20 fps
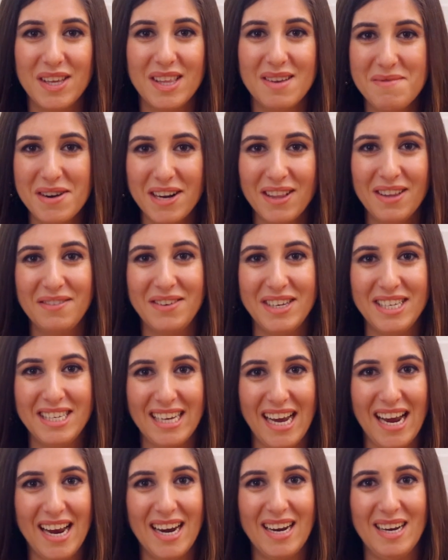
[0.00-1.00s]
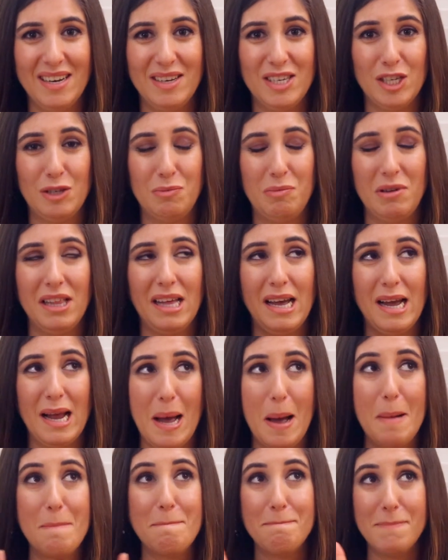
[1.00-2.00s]
in the middle of a date and just be
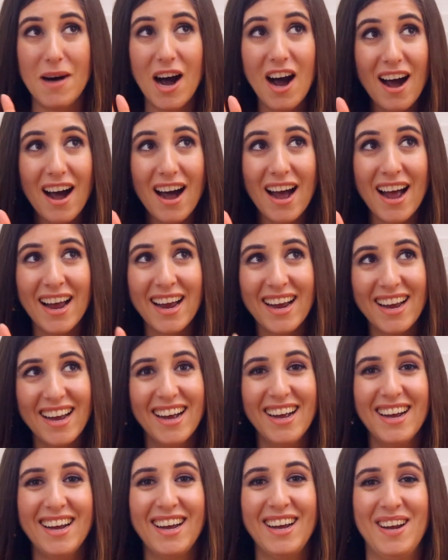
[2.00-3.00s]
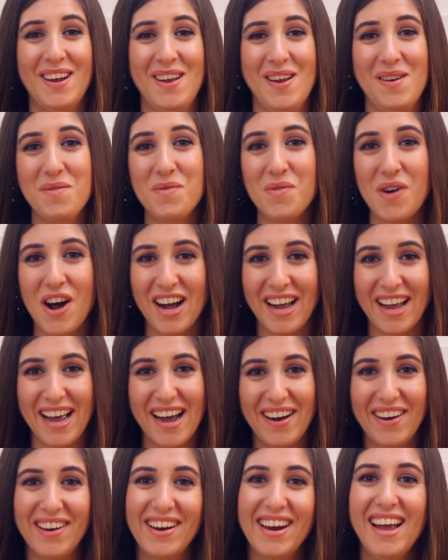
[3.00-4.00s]
like, bye, and walk
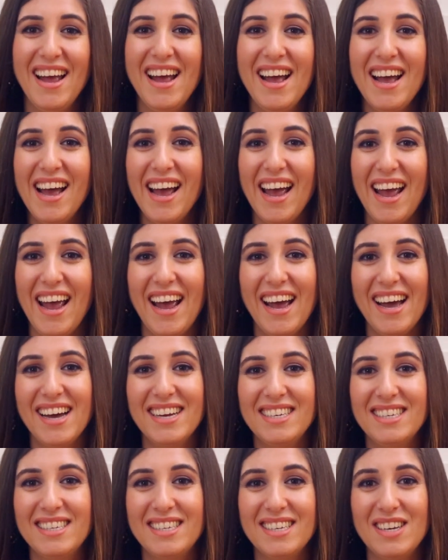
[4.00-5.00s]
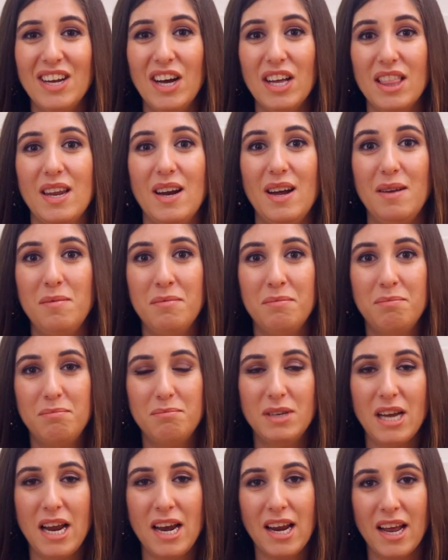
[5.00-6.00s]
out? And not that I'm
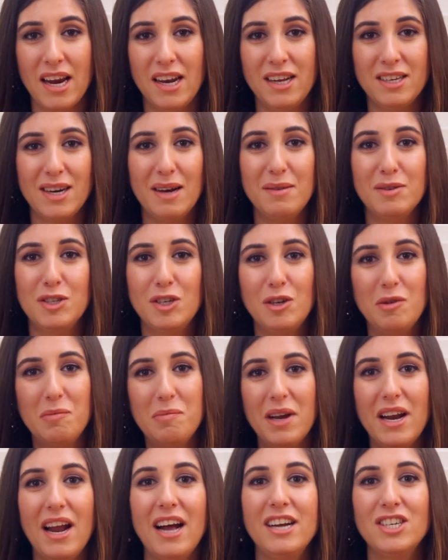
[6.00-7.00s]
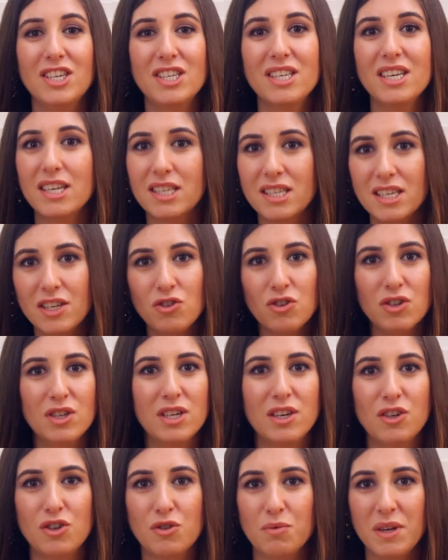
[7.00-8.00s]
dating anytime soon, but I just think it's
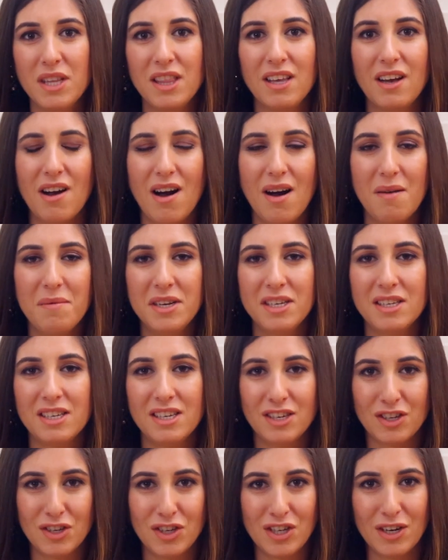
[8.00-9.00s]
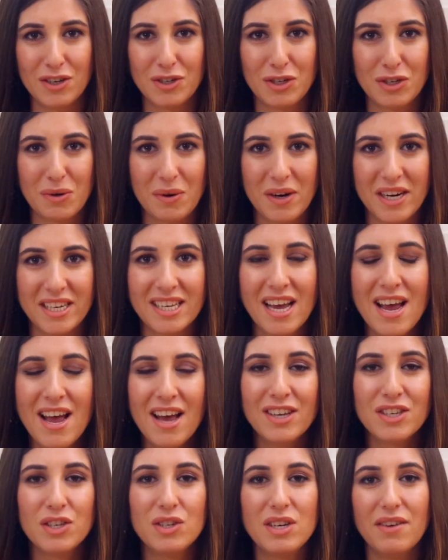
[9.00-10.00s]
interesting to read the comments and to share stories.
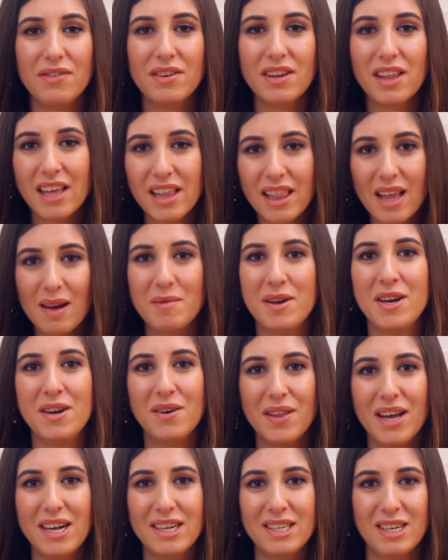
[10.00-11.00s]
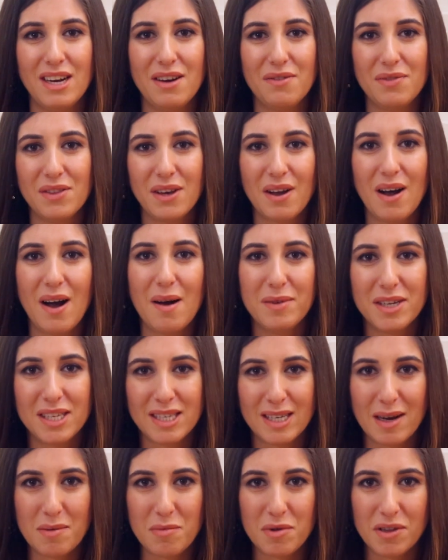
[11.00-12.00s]
So definitely let me know that stuff in the
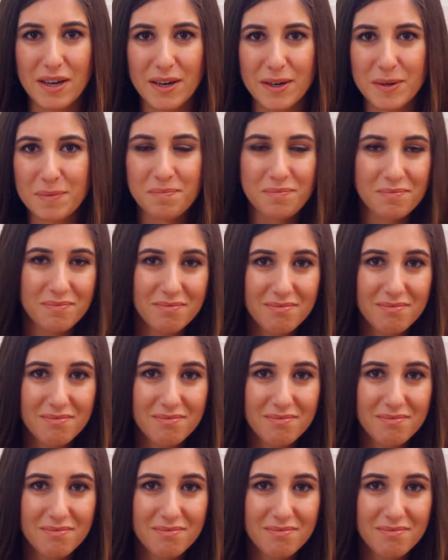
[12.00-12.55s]
comments down below.